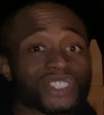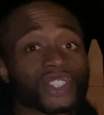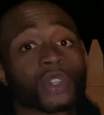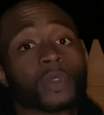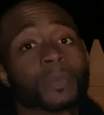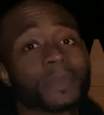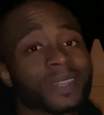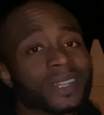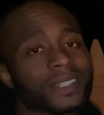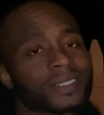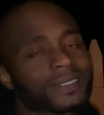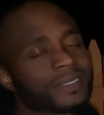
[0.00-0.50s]

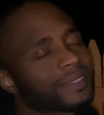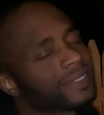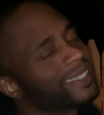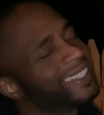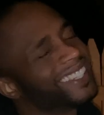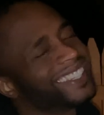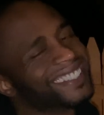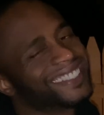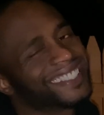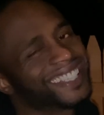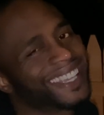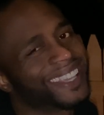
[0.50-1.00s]
minutes, then
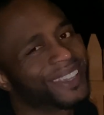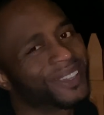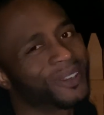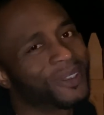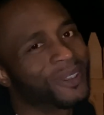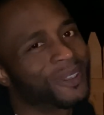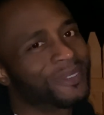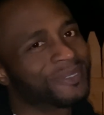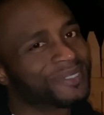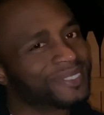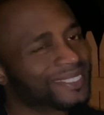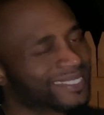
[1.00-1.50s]
take it off.
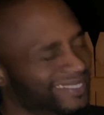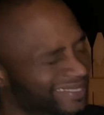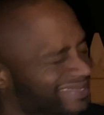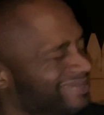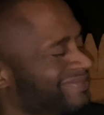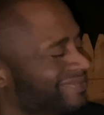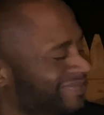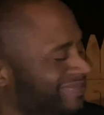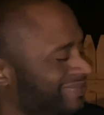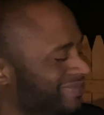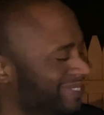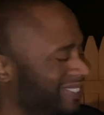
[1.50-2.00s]

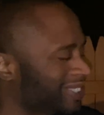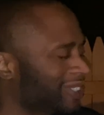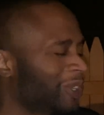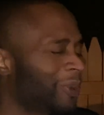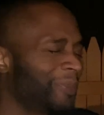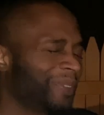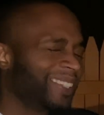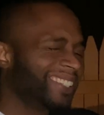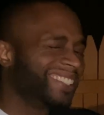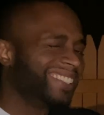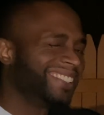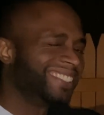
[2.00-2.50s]
It's gonna be
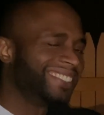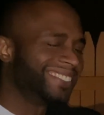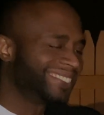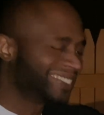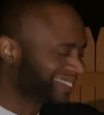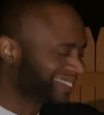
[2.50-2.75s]
good.